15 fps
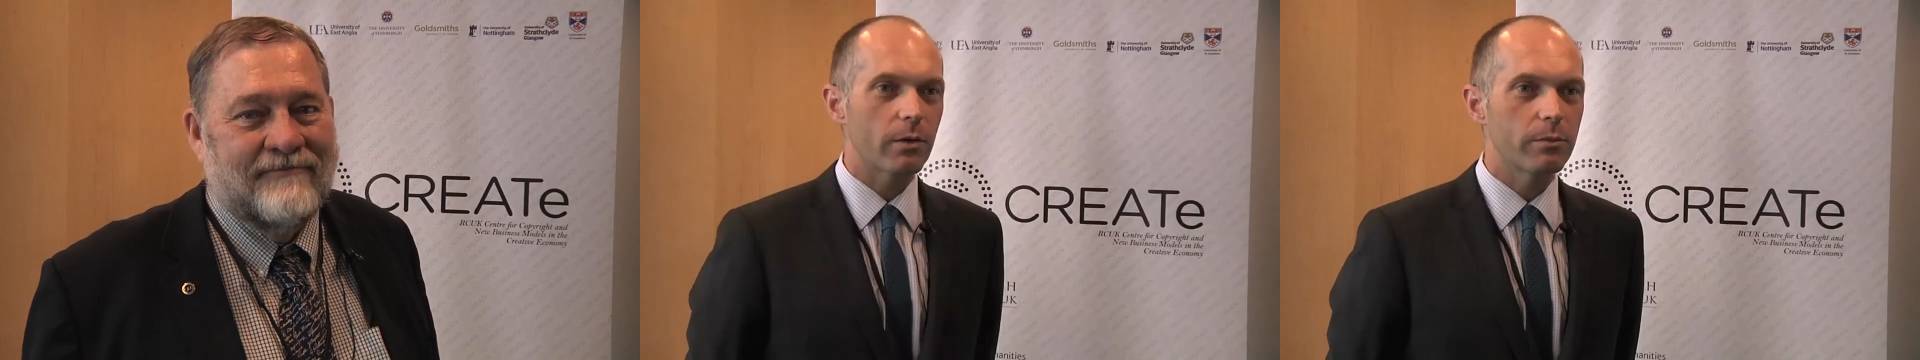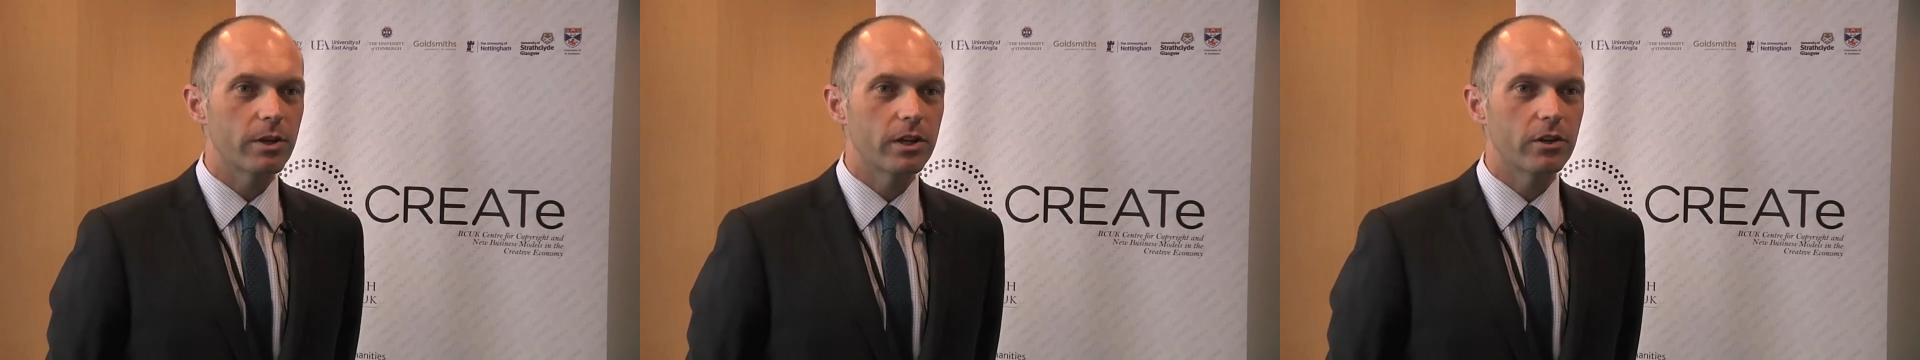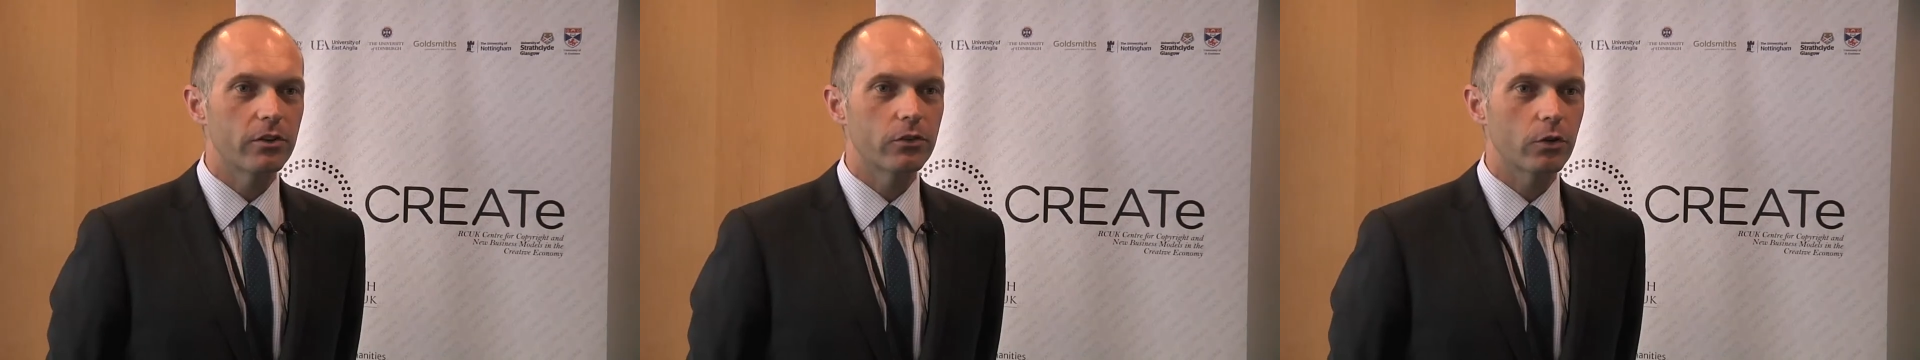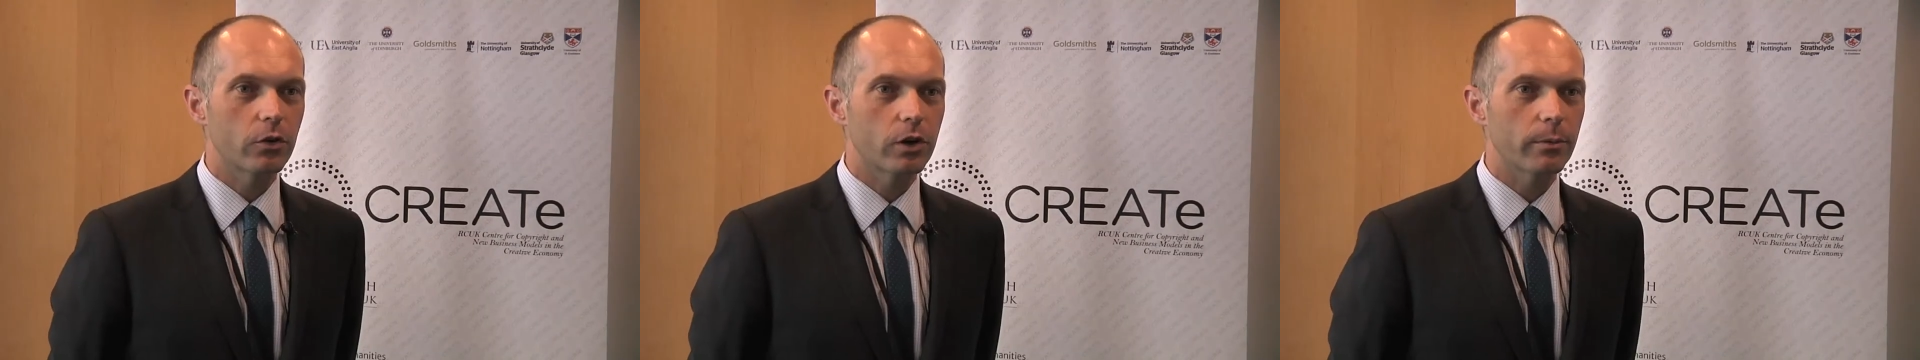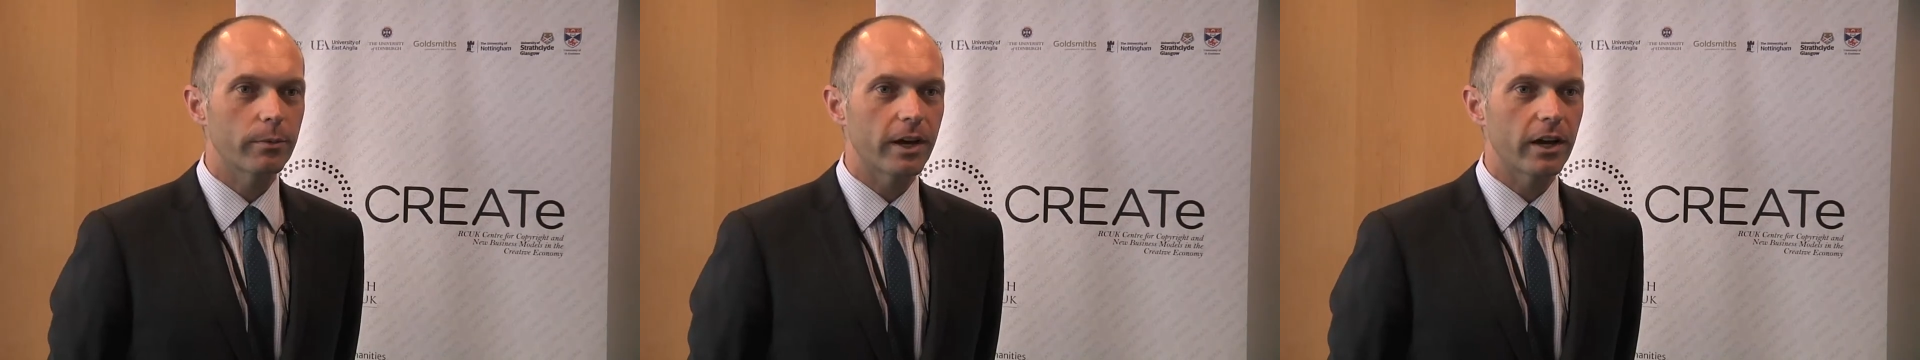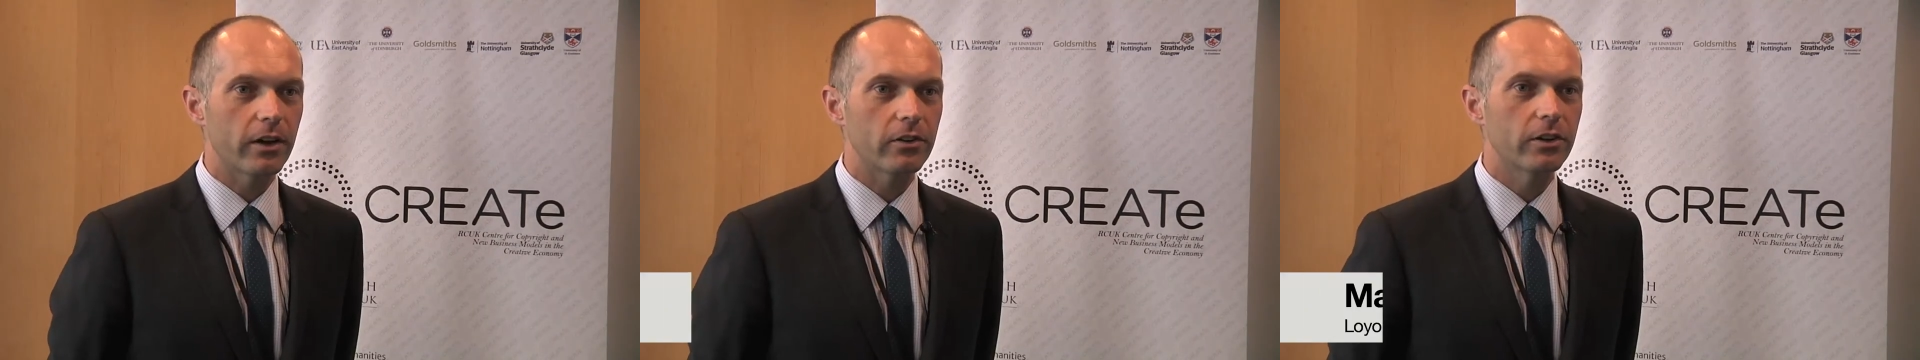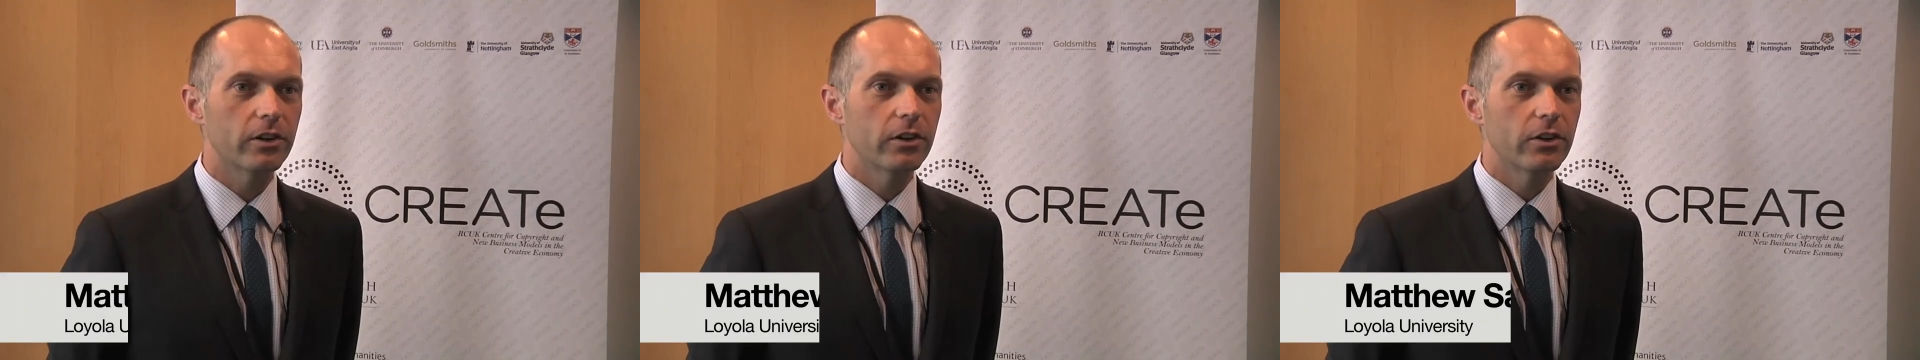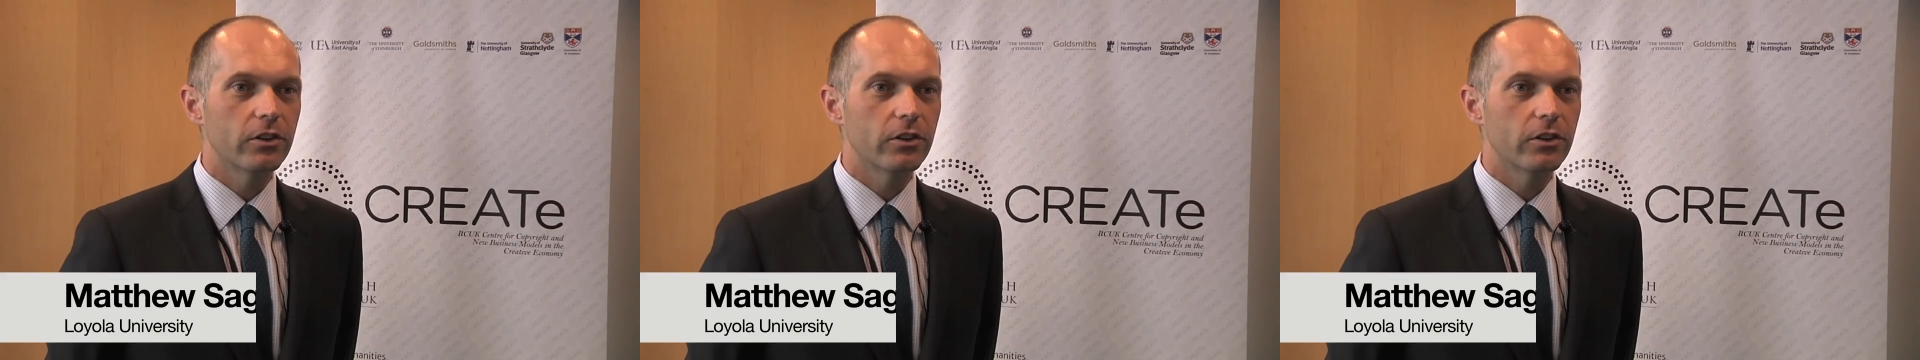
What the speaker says: I'm here to talk about